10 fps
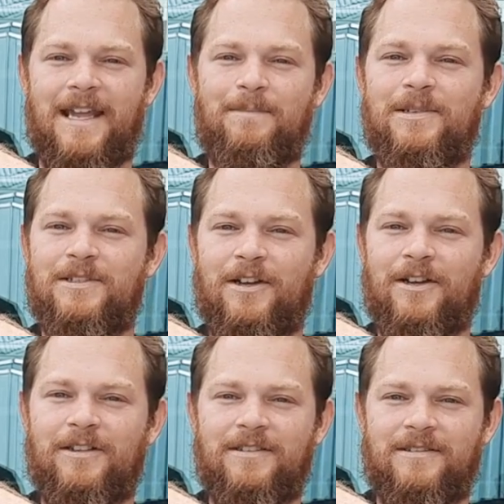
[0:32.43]

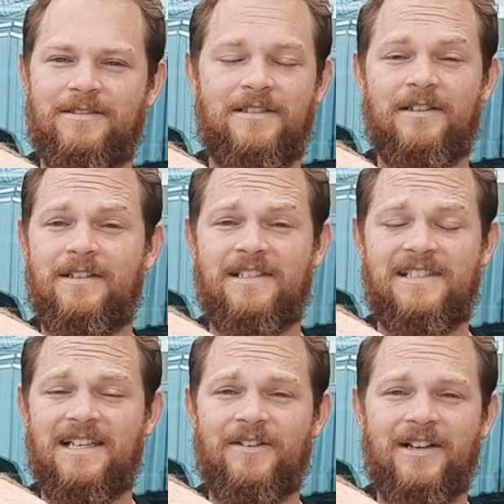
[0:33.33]
episode to this
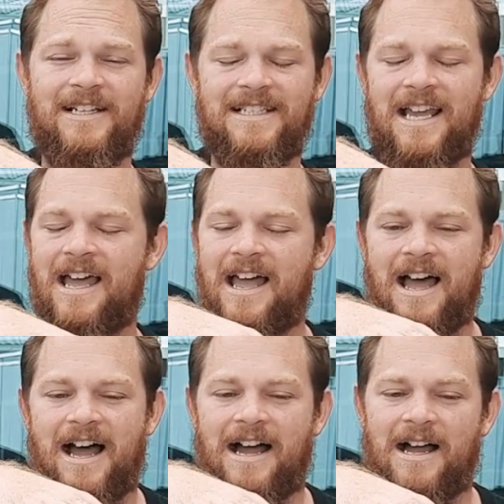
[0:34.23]
series,
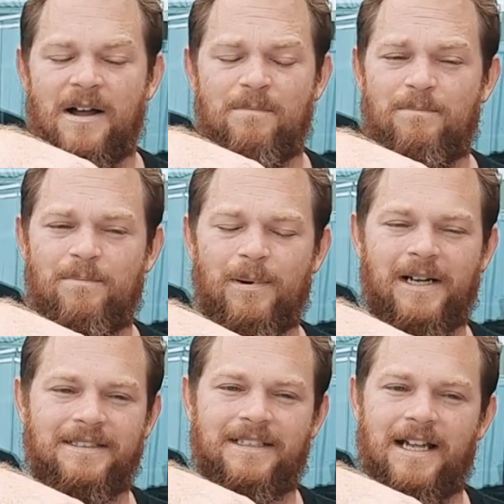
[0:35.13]

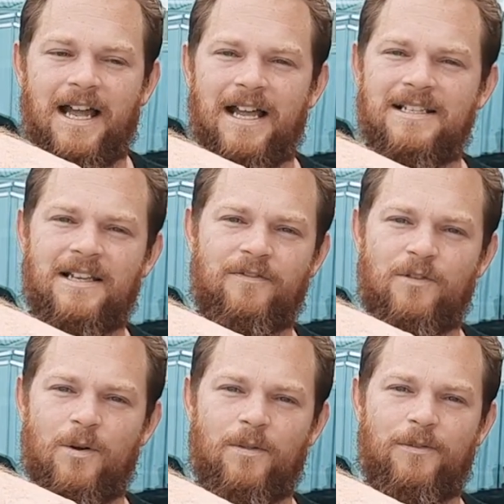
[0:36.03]
but as I've
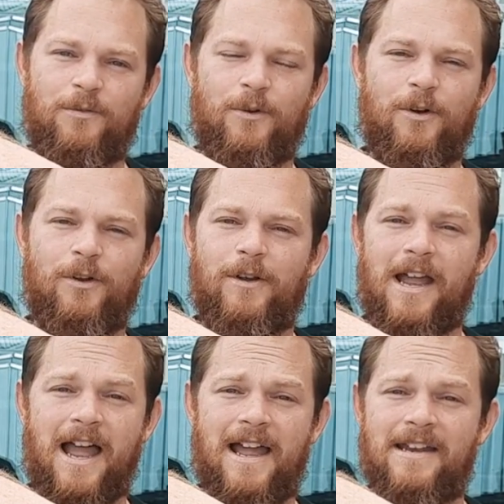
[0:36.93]
gone
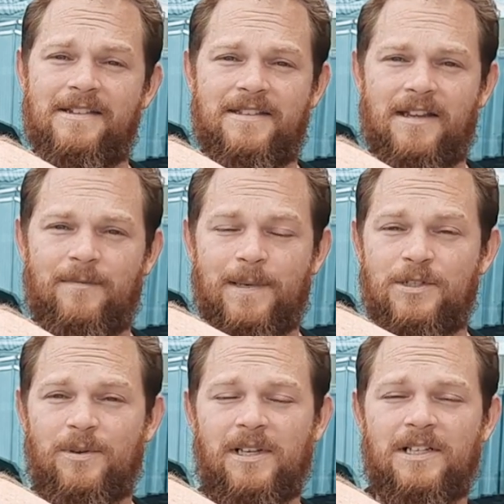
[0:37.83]
through and I've
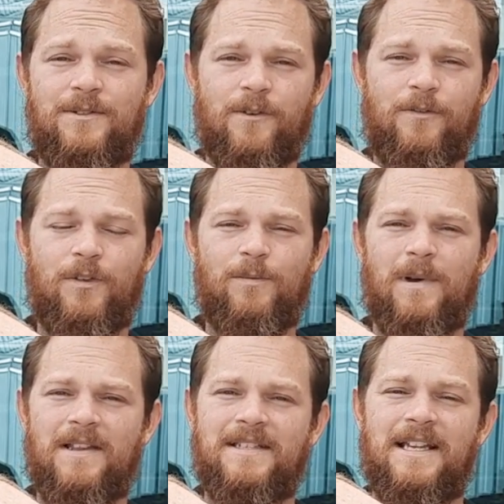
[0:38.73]
been doing this for a few
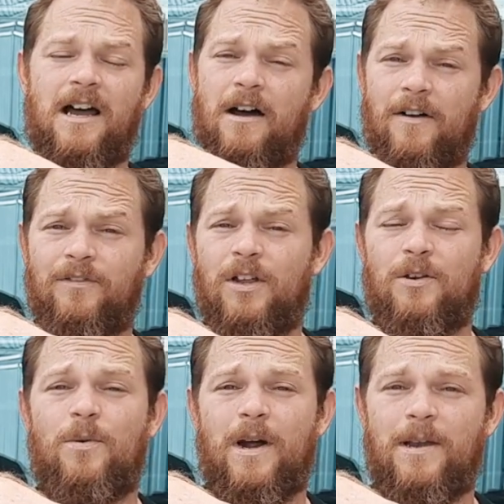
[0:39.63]
months now, I've
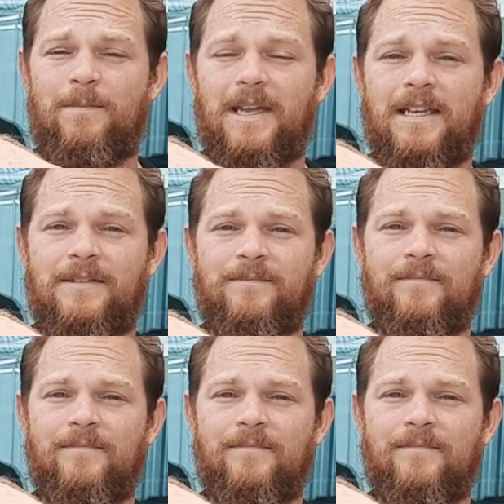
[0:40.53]
learned quite a bit